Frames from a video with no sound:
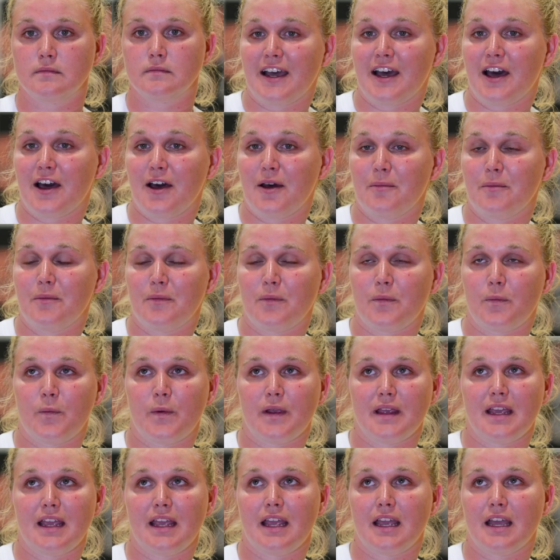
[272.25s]

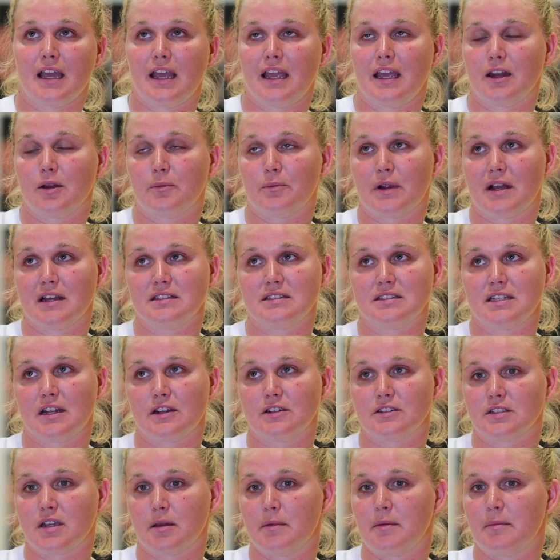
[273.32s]
Hannah
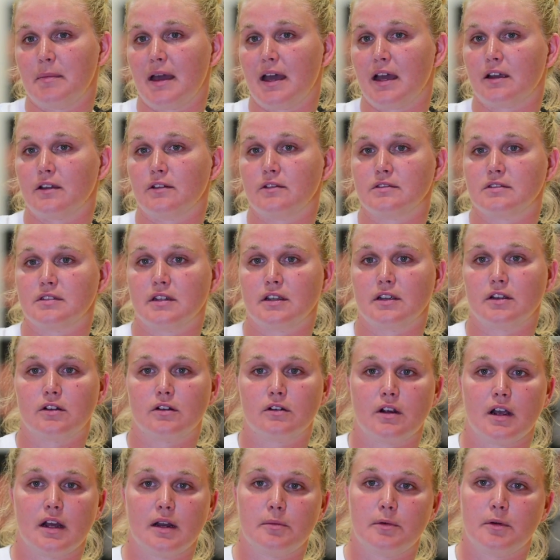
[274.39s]
Bronstetter is coming back, who's an
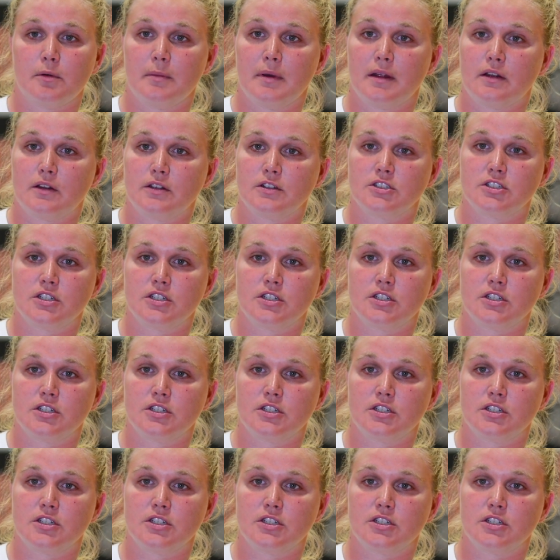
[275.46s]
incredible middle.